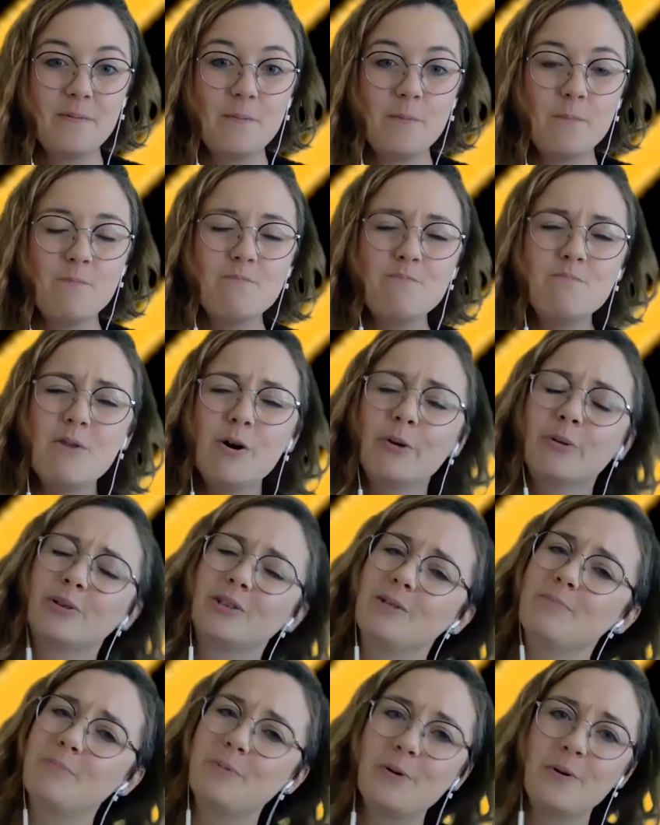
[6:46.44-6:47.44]
Most
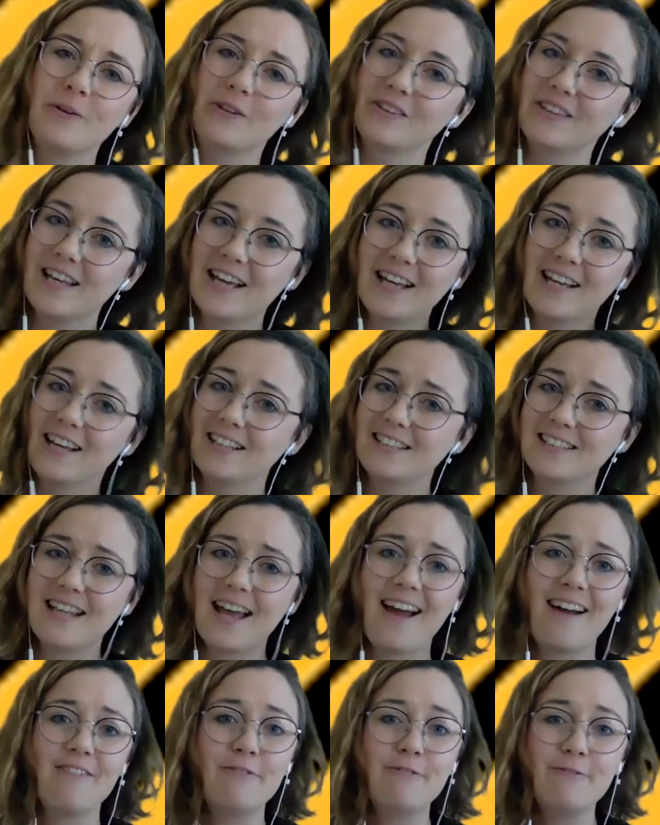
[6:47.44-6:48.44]
important thing is to
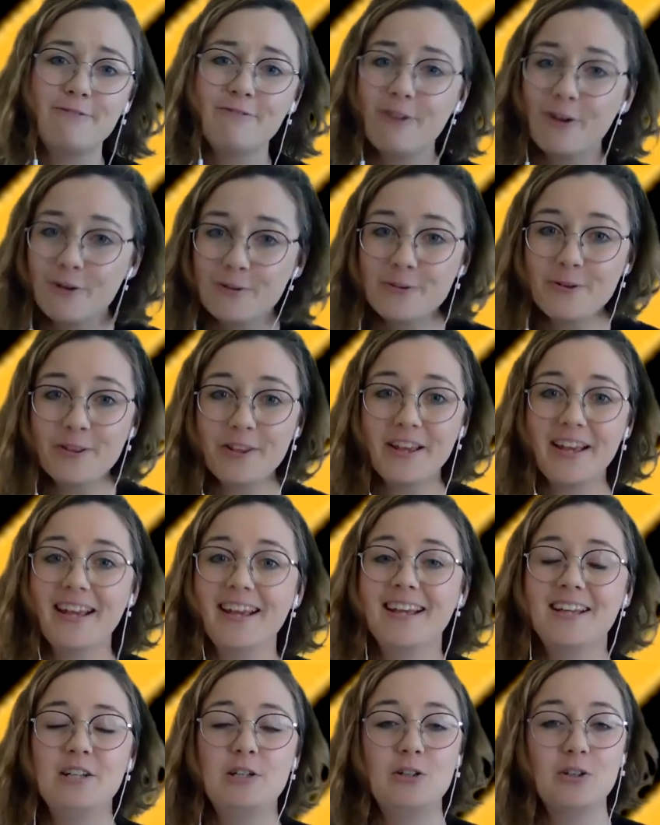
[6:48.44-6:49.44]
have fun with it,
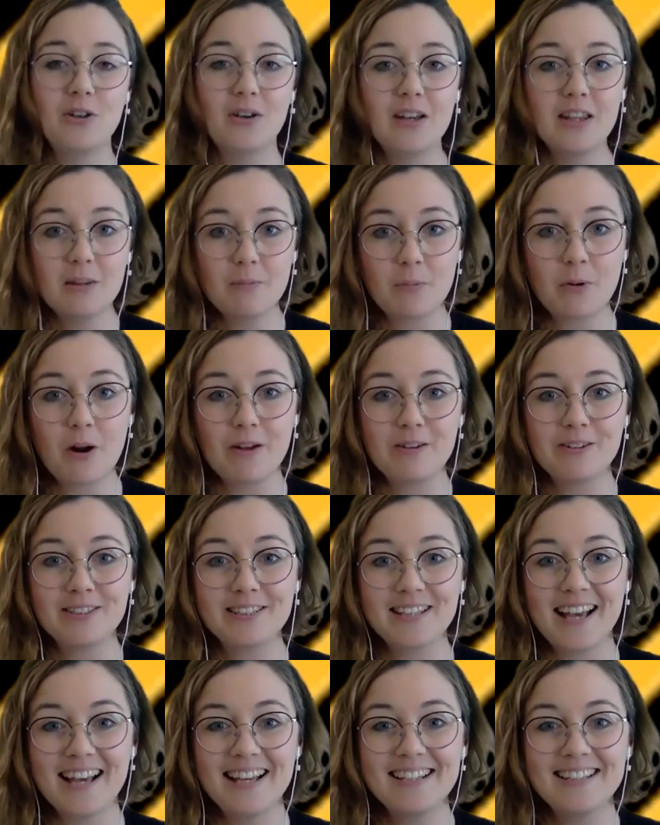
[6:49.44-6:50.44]
enjoy the
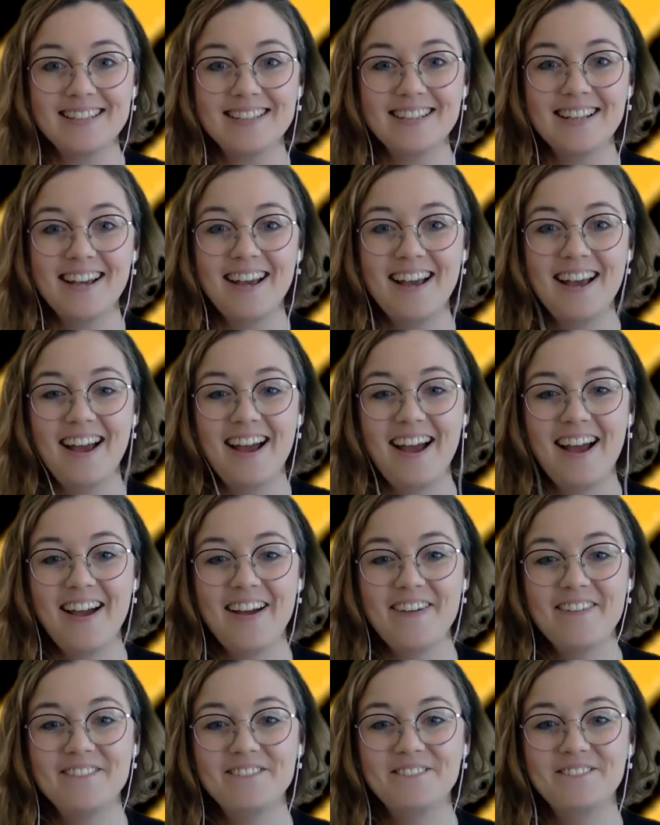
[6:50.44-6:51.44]
process,
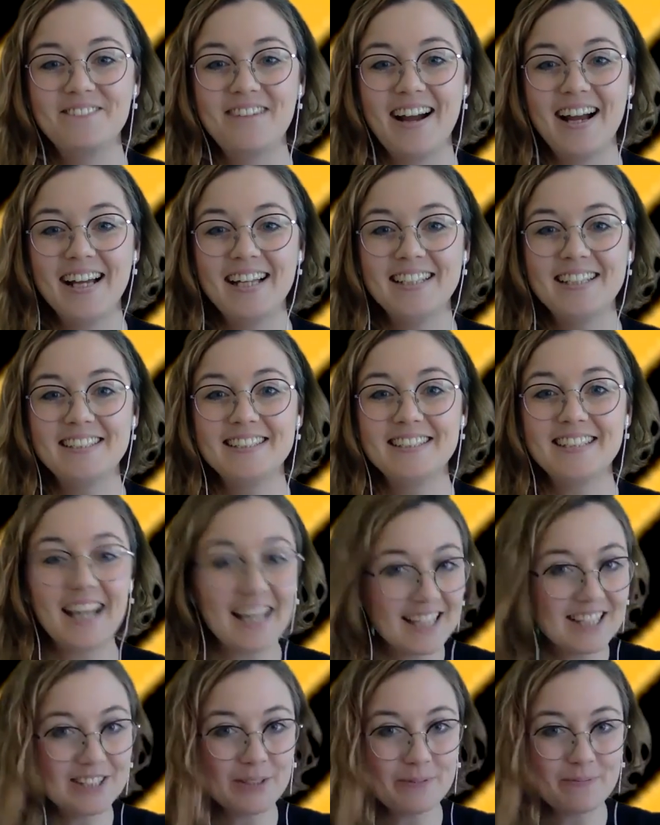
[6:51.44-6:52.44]
and get
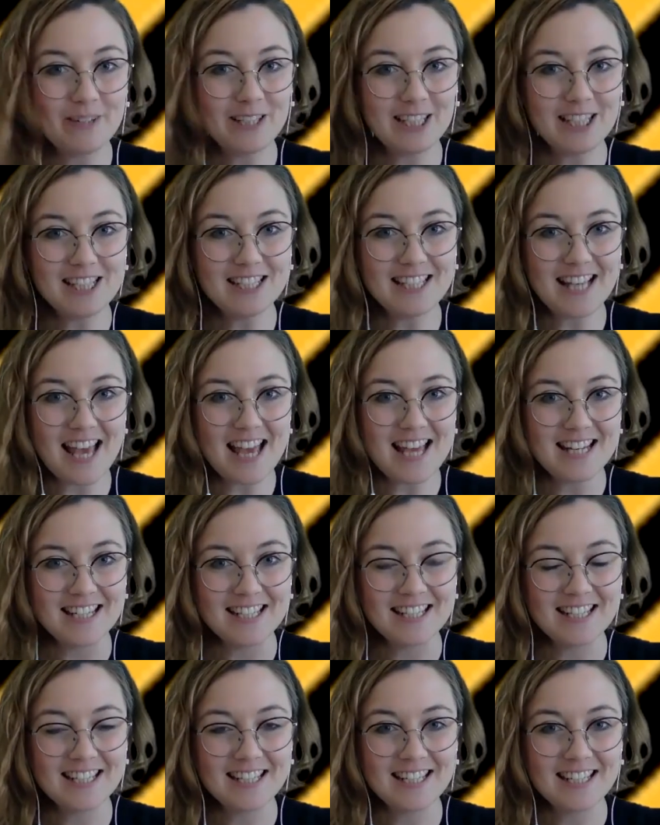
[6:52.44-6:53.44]
your submissions in.
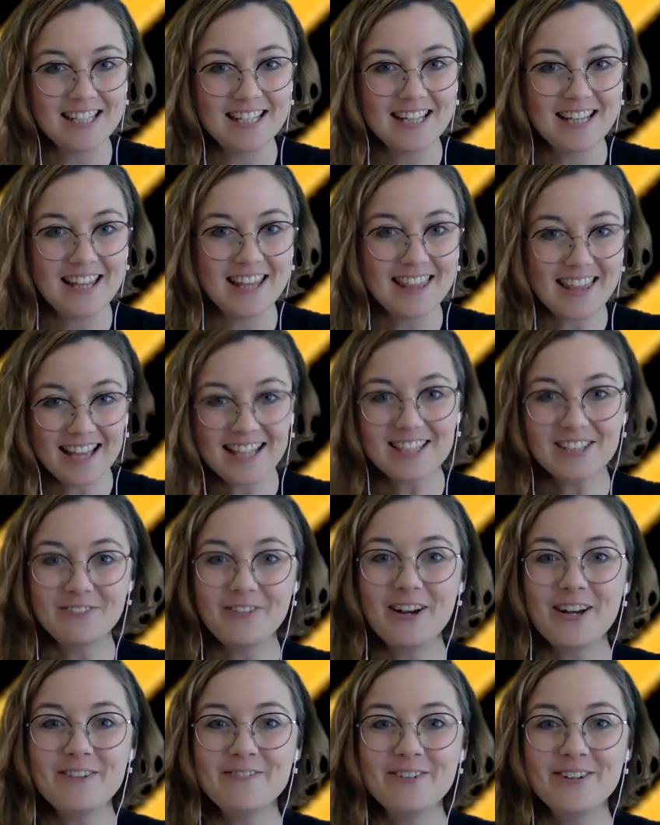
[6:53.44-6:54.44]
Thanks
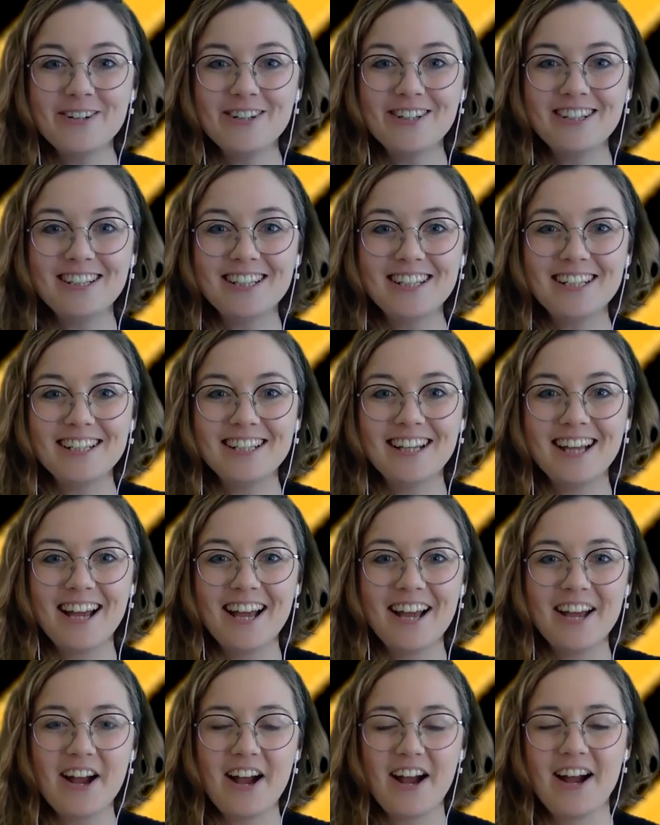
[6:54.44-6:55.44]
very much.
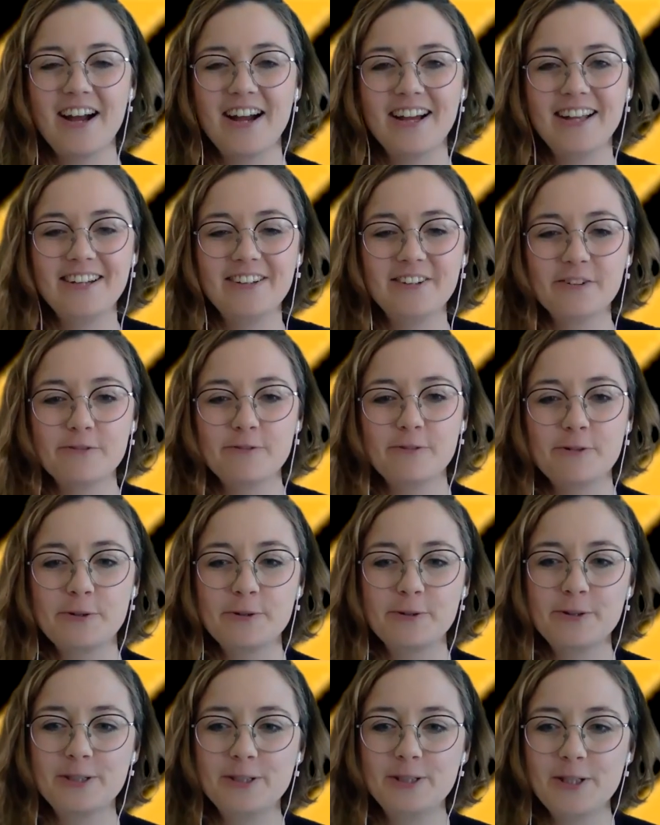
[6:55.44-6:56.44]
I look
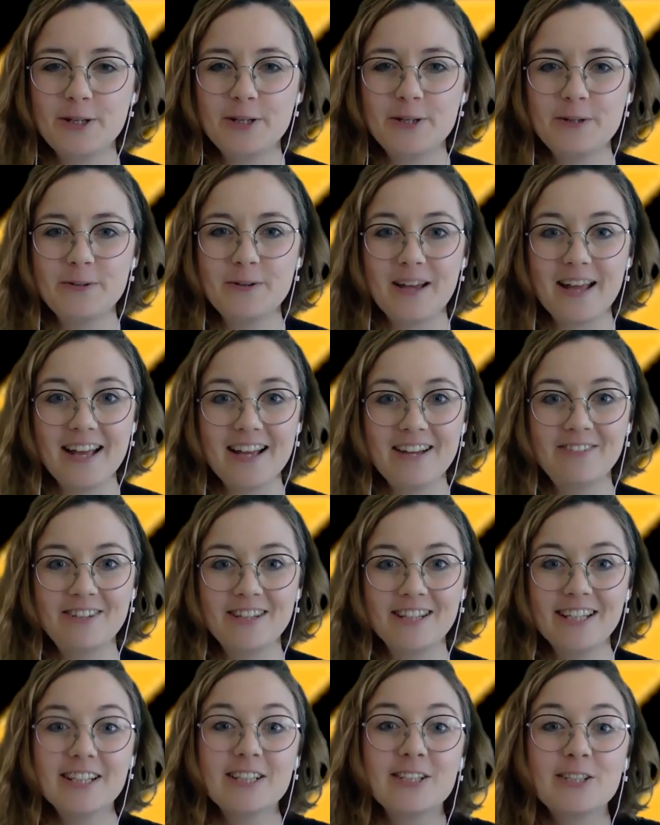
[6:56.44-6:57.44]
forward to
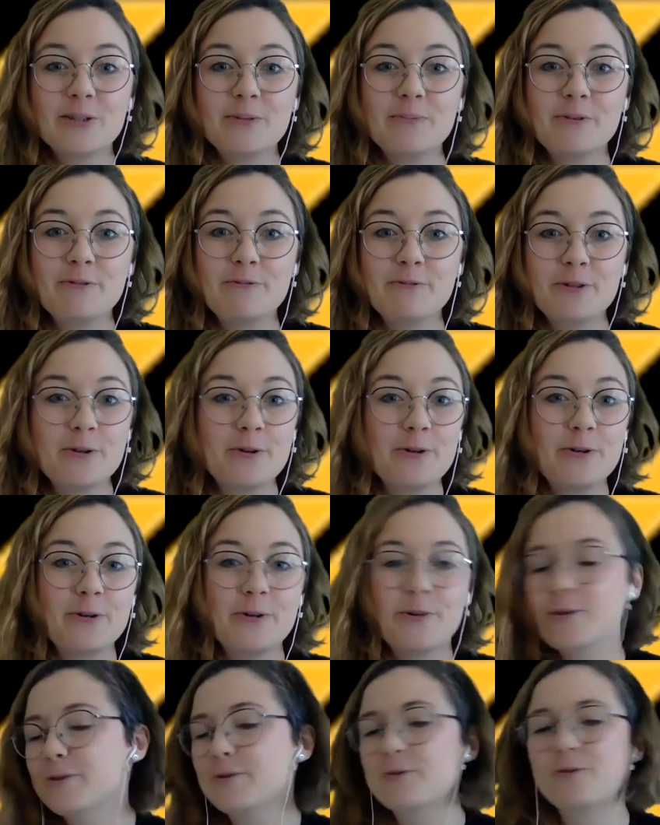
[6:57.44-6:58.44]
hearing some of
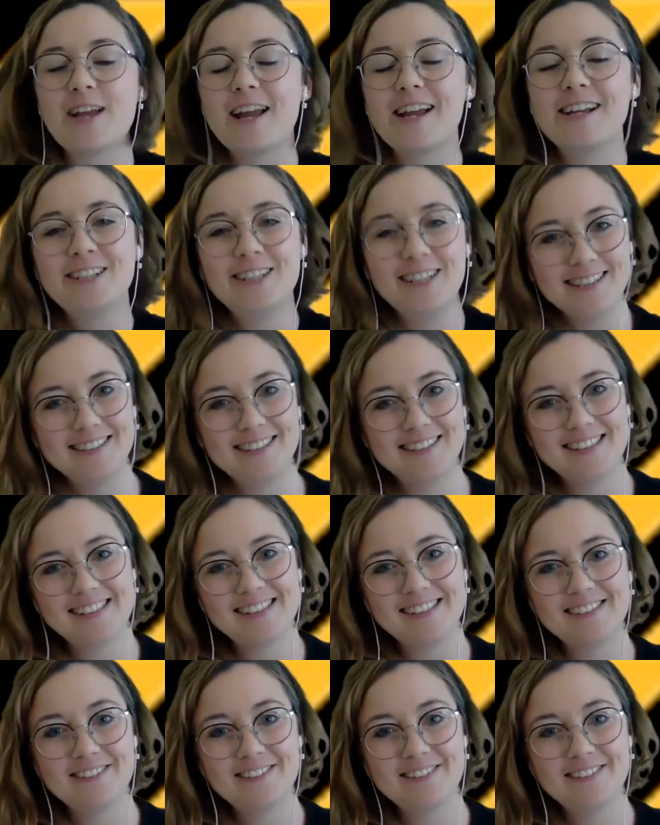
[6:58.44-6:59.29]
your creations.